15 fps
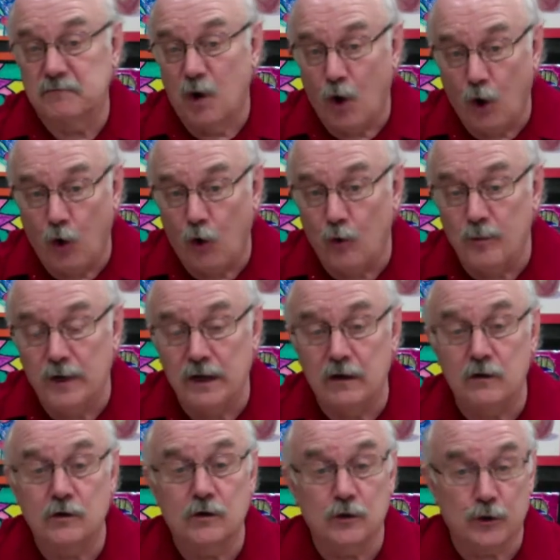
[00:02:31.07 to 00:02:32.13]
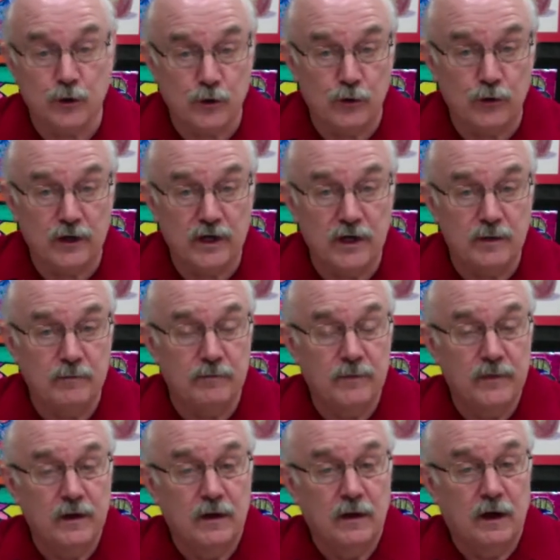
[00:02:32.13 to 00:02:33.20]
whole milk or cream.
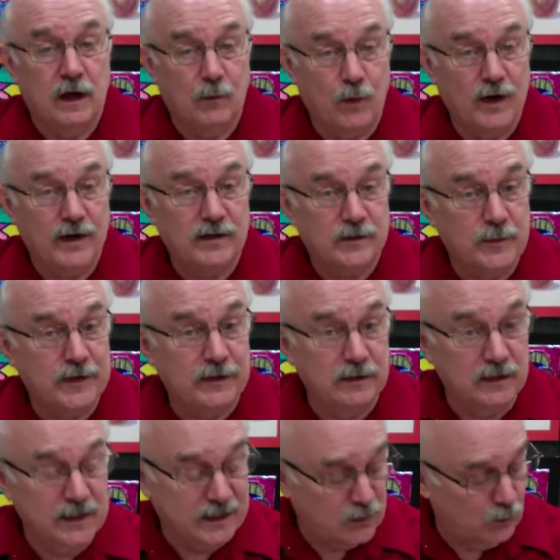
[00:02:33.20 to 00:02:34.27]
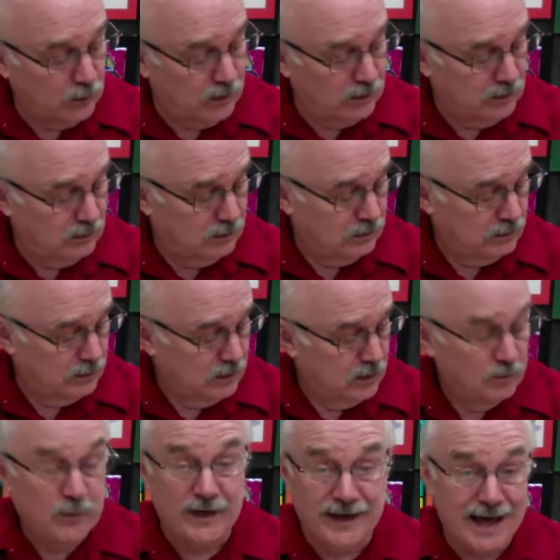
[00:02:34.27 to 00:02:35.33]
I want it to be liquid,
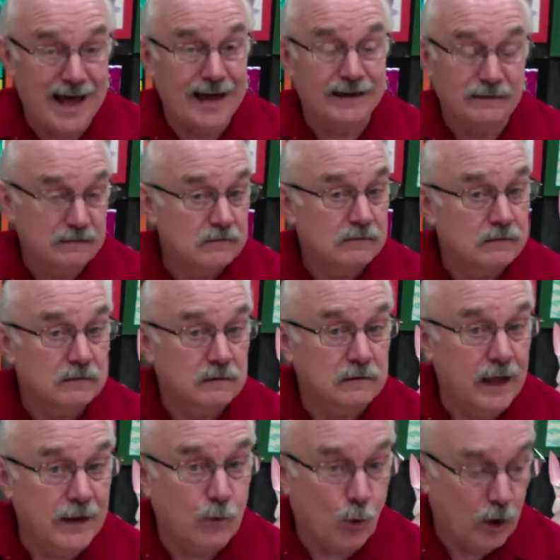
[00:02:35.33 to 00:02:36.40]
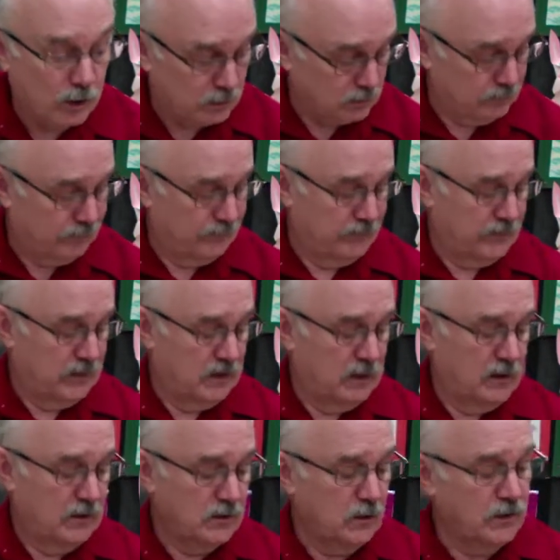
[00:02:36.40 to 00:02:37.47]
but not like water.
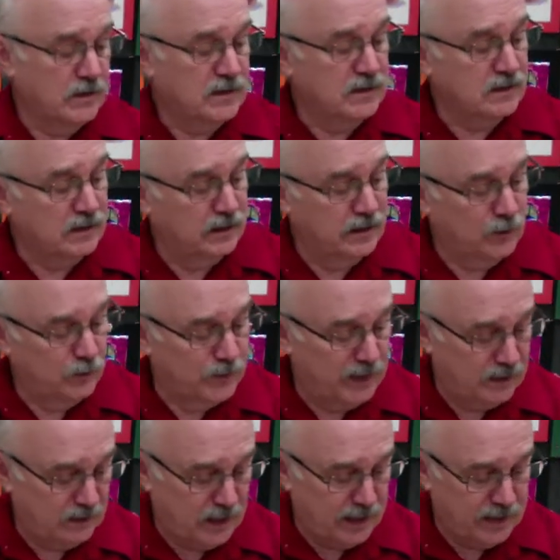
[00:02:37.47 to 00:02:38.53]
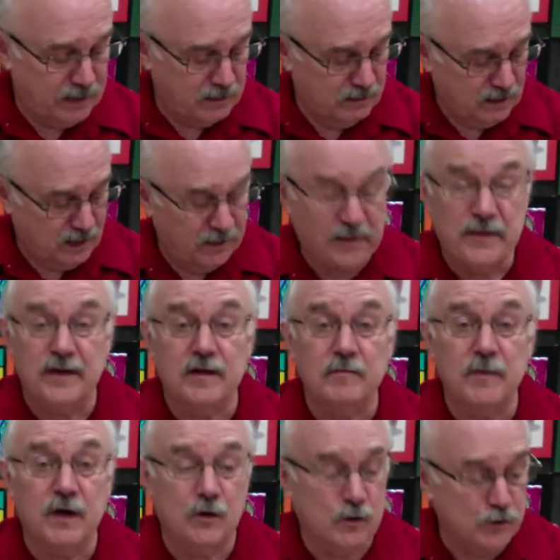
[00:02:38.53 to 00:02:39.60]
So this is a little bit like a thick
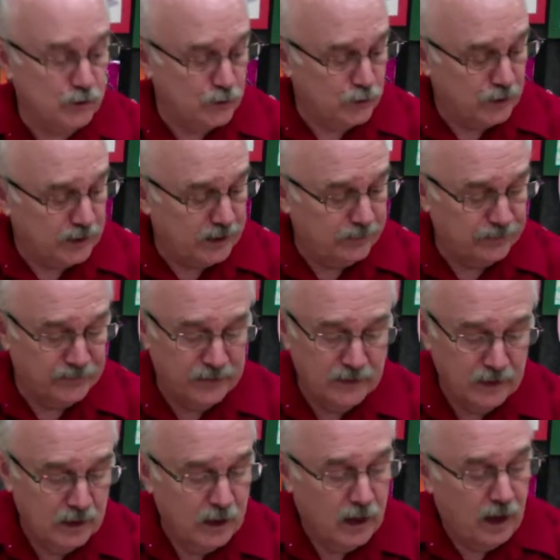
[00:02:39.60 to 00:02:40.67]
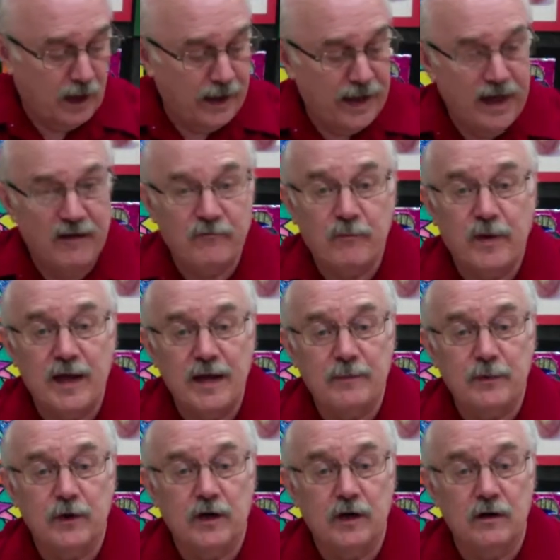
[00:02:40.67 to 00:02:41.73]
milk or cream. I have
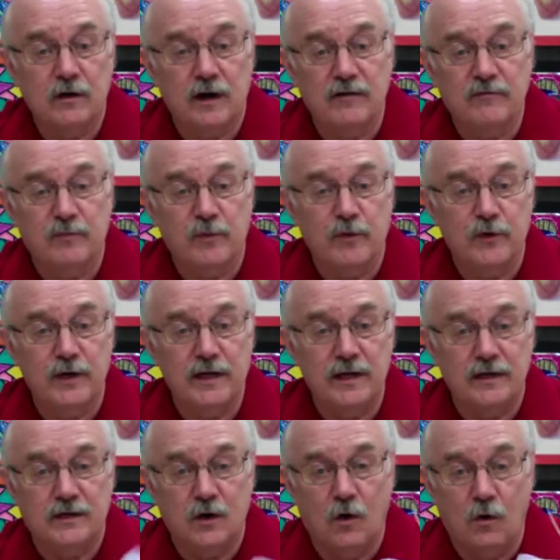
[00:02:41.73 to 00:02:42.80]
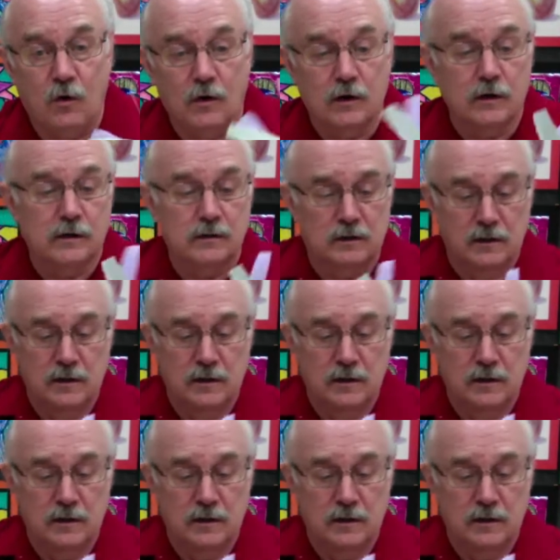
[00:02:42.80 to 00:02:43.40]
paper here I've pre-torn,